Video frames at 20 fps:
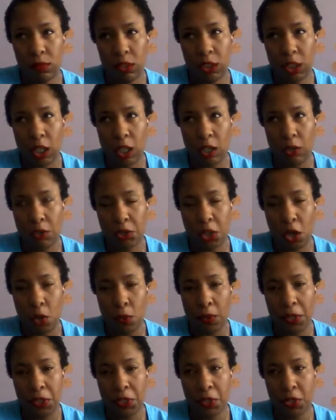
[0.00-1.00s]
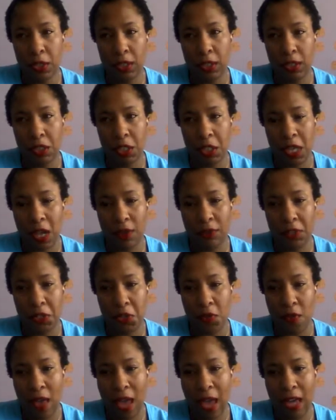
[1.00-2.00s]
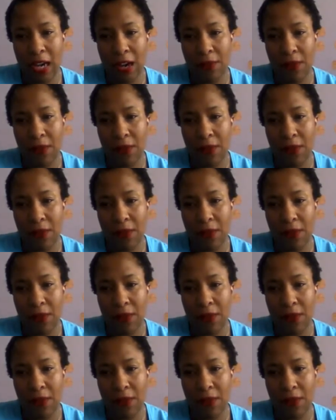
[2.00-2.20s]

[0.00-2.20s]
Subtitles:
So it's always good to definitely do that.